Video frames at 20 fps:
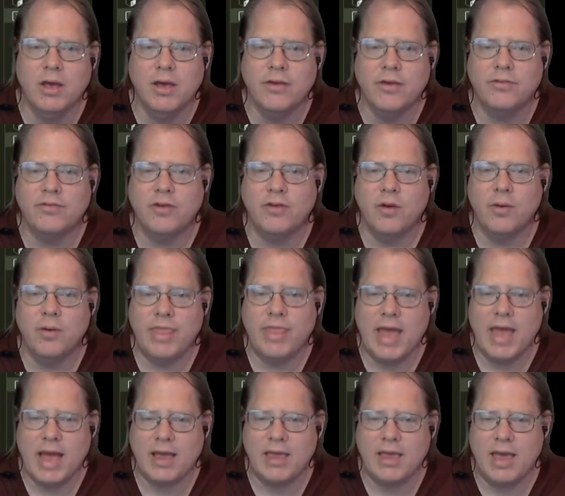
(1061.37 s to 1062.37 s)
So in
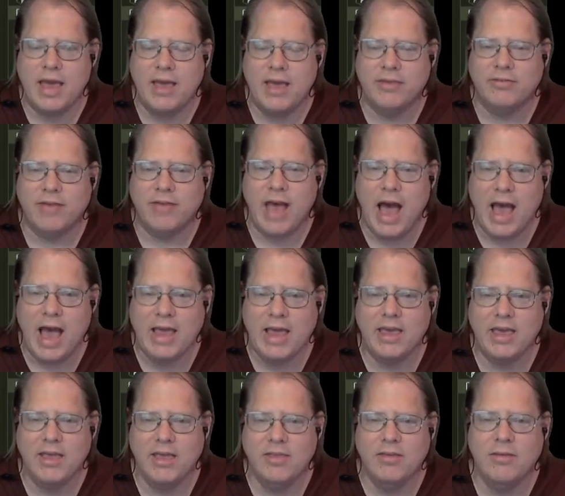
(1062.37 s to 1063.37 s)
that case,
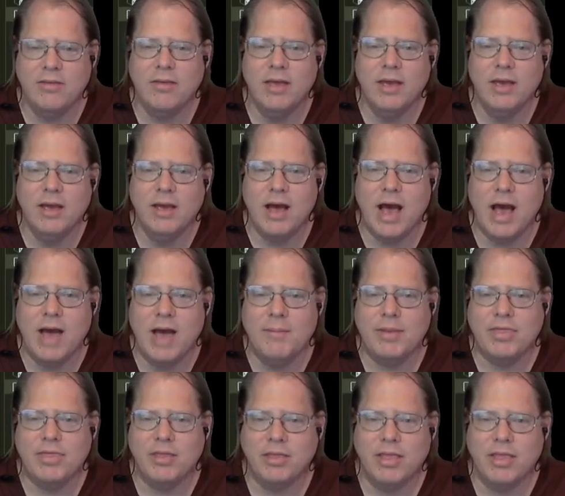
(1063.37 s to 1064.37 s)
I'm
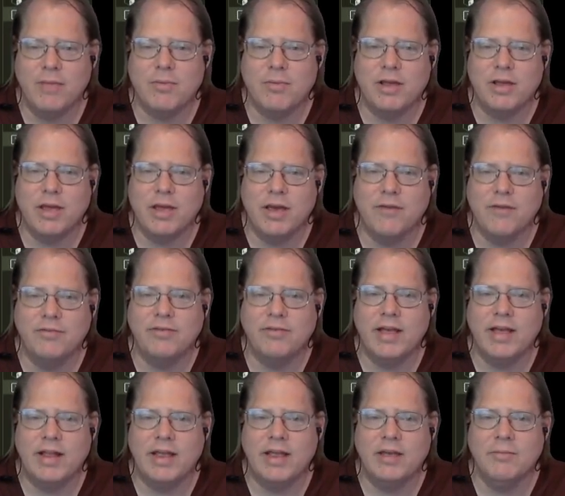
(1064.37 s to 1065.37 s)
at the liberty of
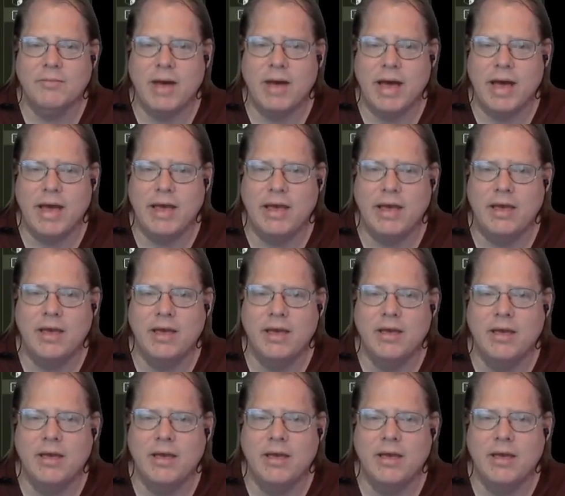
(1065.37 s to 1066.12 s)
setting my